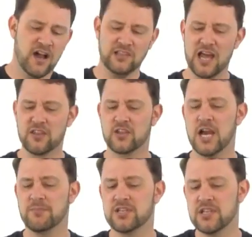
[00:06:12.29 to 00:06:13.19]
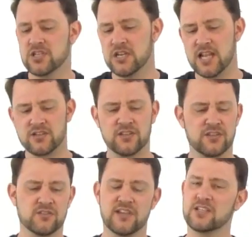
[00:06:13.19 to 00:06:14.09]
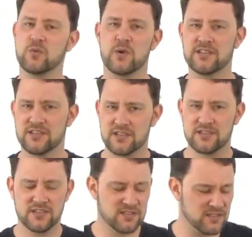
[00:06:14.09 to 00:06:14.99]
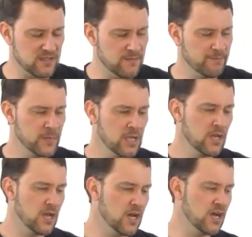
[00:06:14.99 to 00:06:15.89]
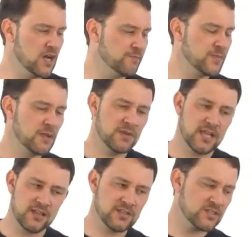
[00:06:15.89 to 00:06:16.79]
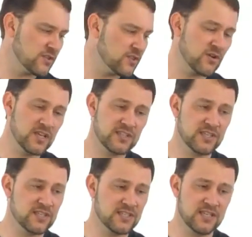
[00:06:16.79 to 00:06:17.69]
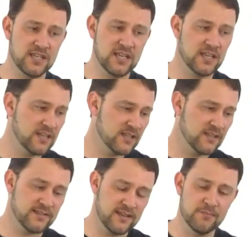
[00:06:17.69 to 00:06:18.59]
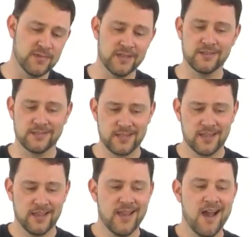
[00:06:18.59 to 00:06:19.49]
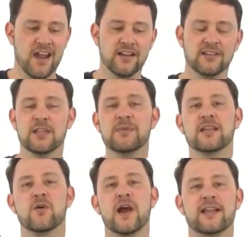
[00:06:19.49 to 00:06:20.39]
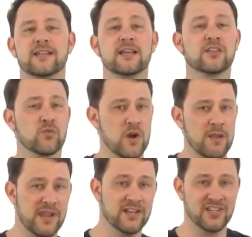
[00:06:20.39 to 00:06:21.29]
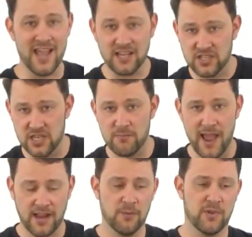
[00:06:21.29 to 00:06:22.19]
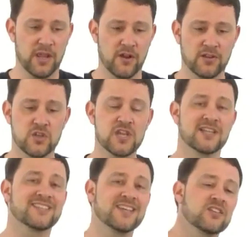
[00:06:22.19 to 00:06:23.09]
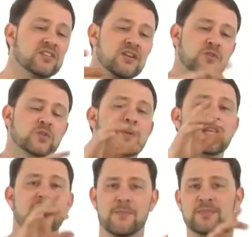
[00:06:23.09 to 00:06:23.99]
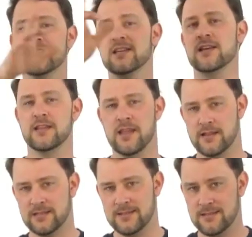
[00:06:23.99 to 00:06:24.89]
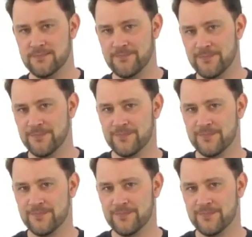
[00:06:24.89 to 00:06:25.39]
A lot of the competition actually use like 26cc. But yeah, this is a 30cc and it is a beast. Alright, let me go ahead and get the Rampage XT back up here so you can see the difference between the MT and the XT.